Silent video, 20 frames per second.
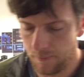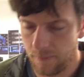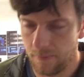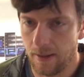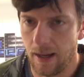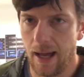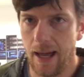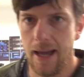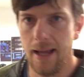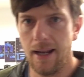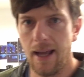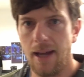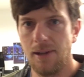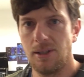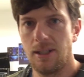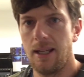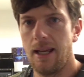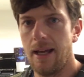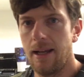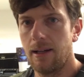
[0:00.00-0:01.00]
I
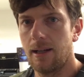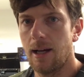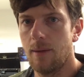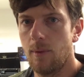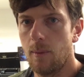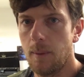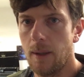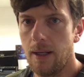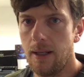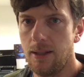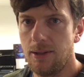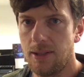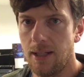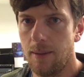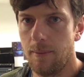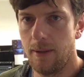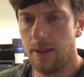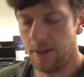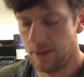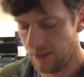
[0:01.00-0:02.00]
actually had a couple buddies
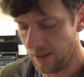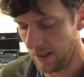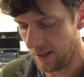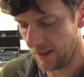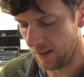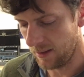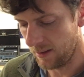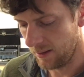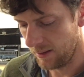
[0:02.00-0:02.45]
send me this thing